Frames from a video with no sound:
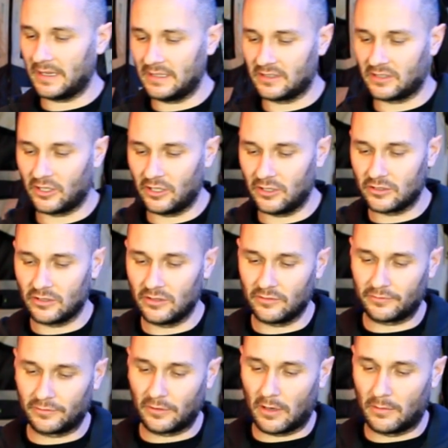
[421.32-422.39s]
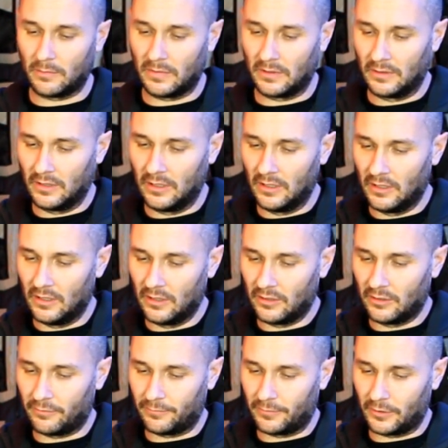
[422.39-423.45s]
detergent from
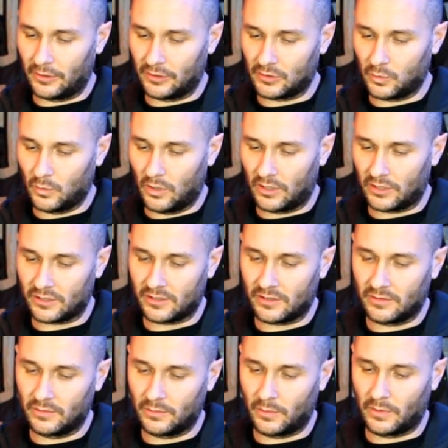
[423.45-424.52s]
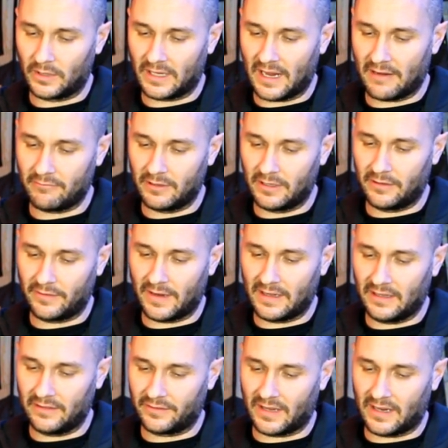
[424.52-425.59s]
the first wash. We want to get rid of any
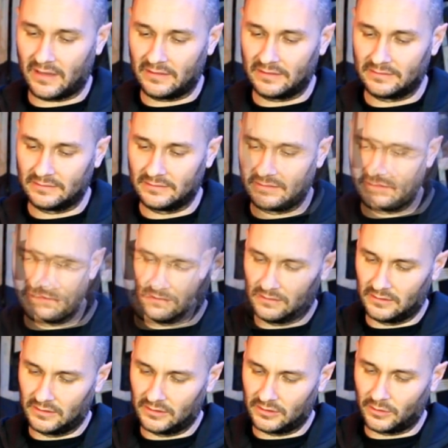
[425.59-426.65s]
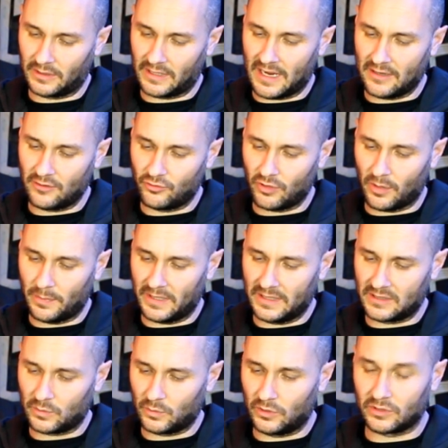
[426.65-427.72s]
of that. So again, drop it
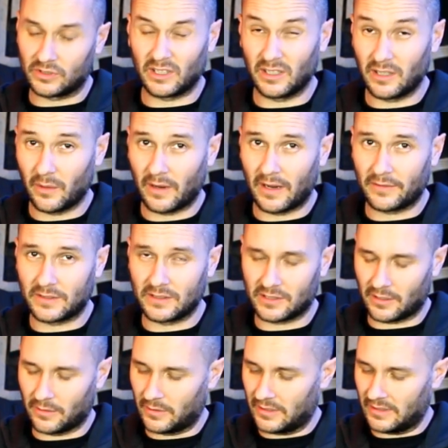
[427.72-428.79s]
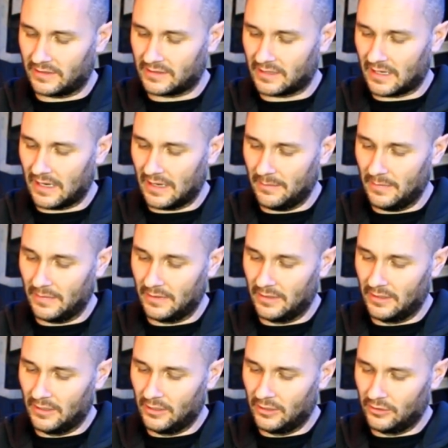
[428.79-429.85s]
into water. You don't have to soak it this time.
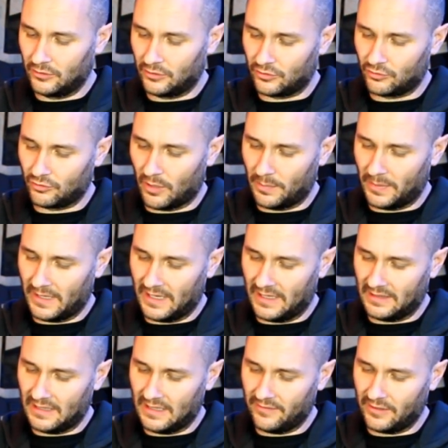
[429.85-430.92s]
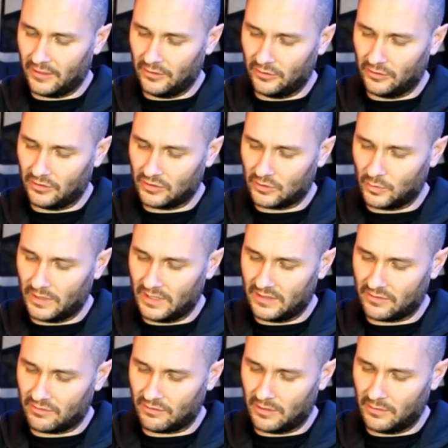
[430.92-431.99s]
Just drop it in, give it another squeeze
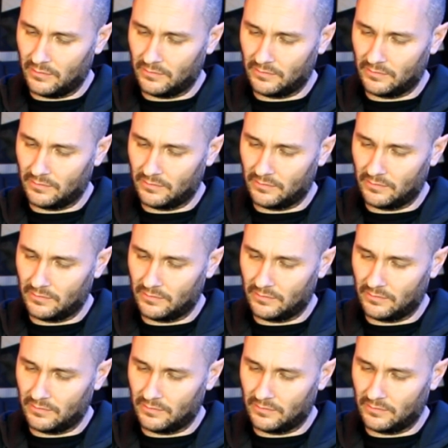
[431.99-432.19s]
through.